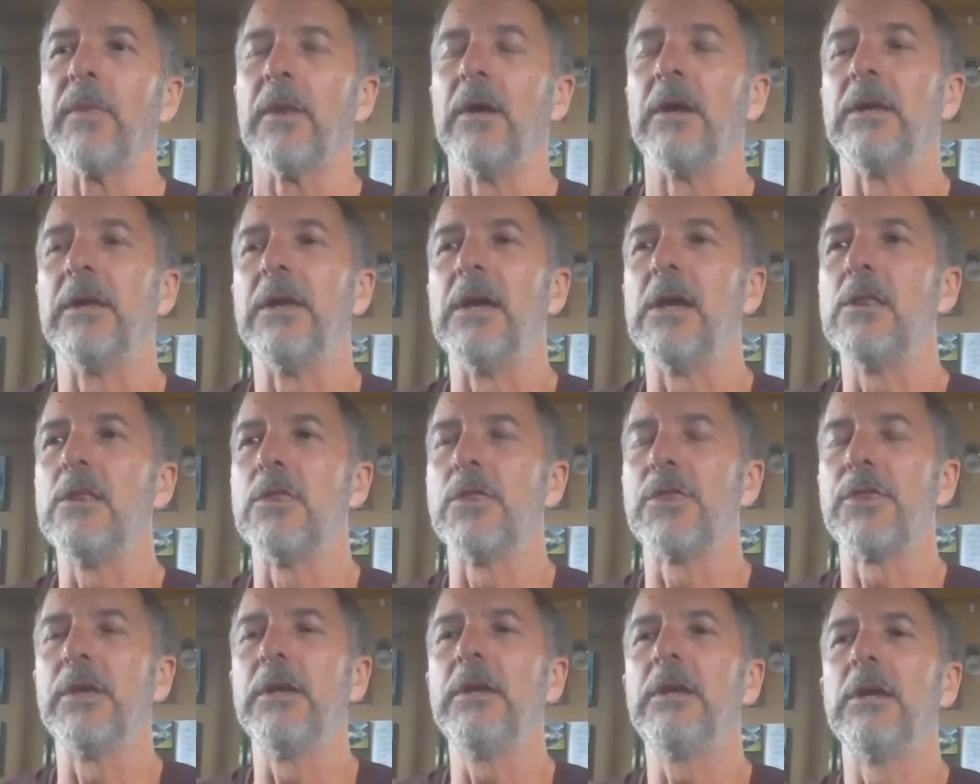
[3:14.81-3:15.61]
Again,
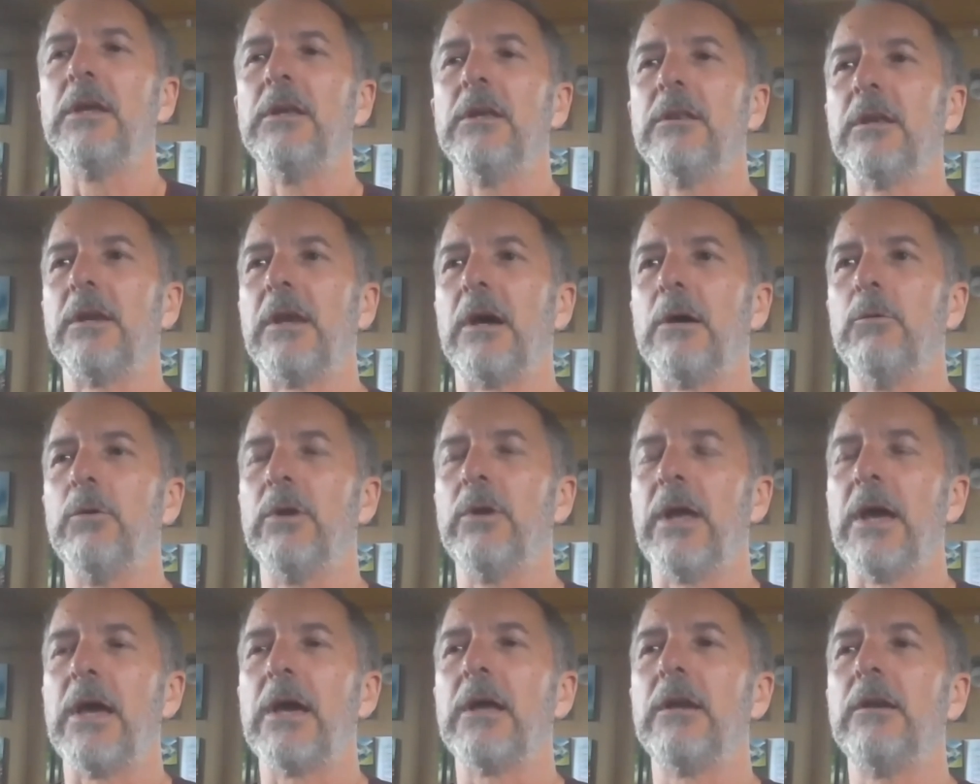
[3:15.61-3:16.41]
thinking that I would
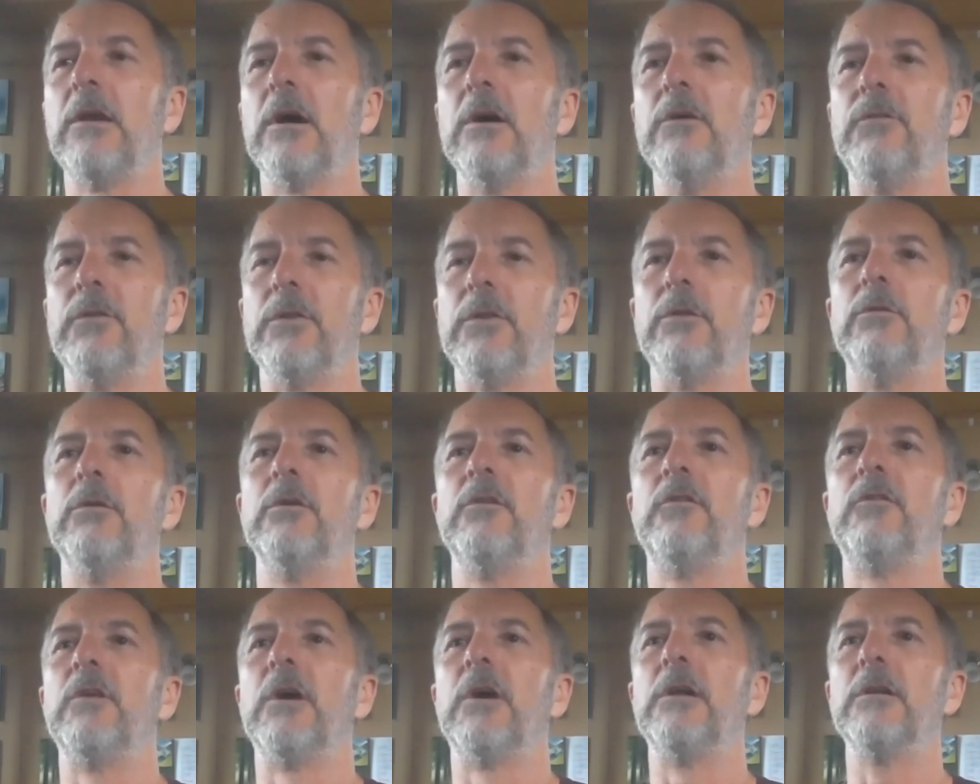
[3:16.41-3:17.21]
hand over the
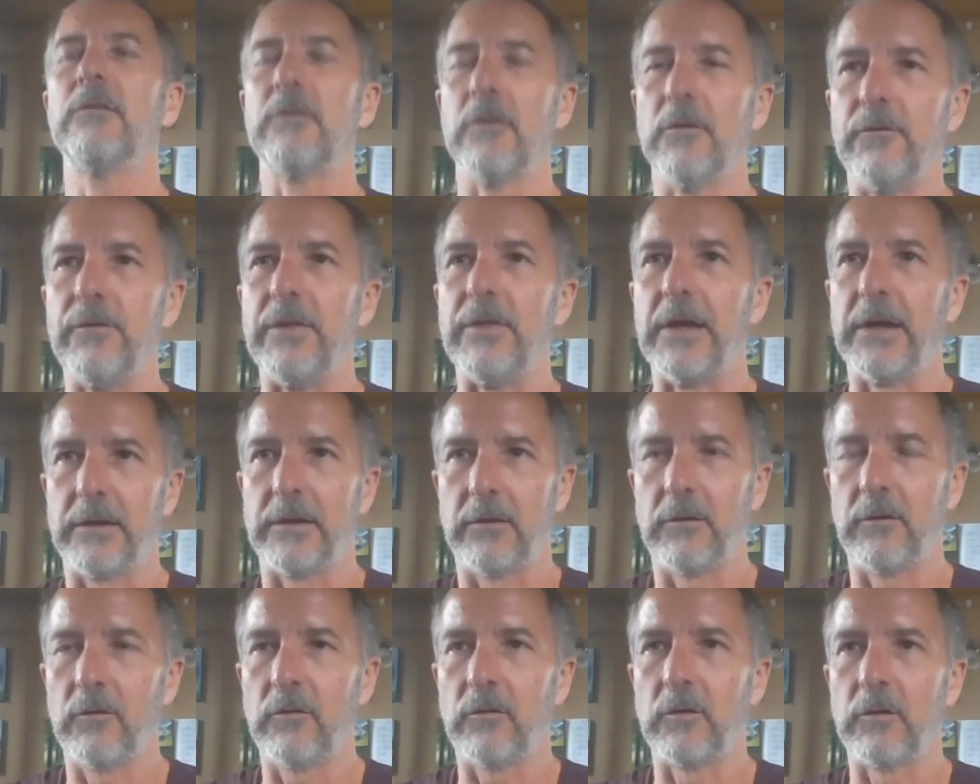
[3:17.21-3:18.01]
result of that
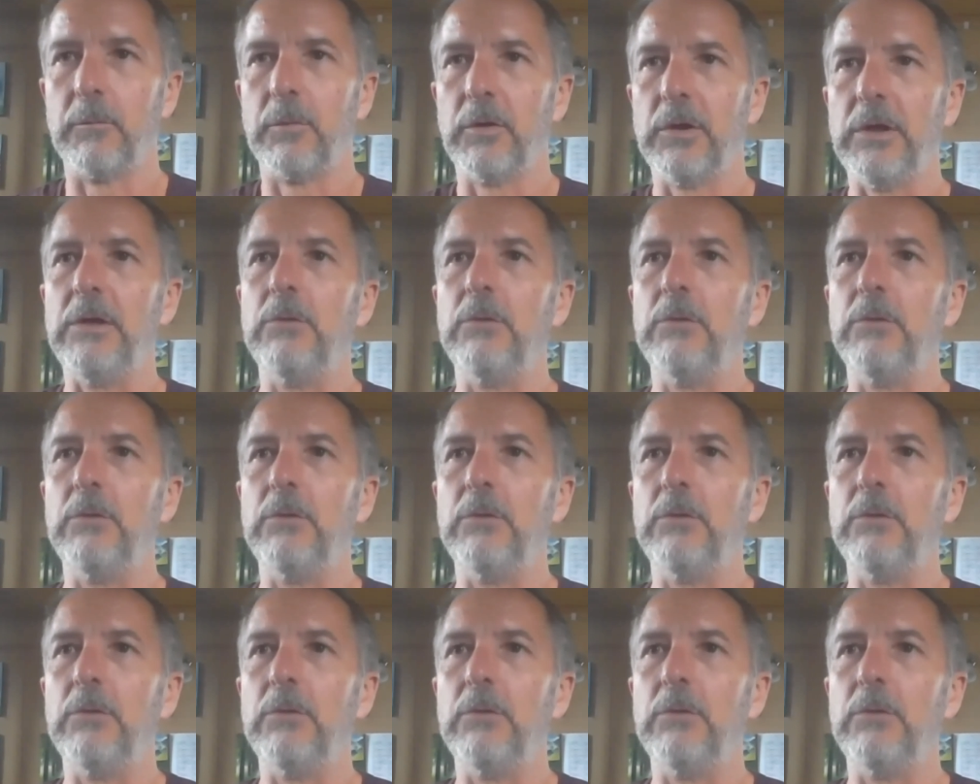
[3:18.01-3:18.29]
to somebody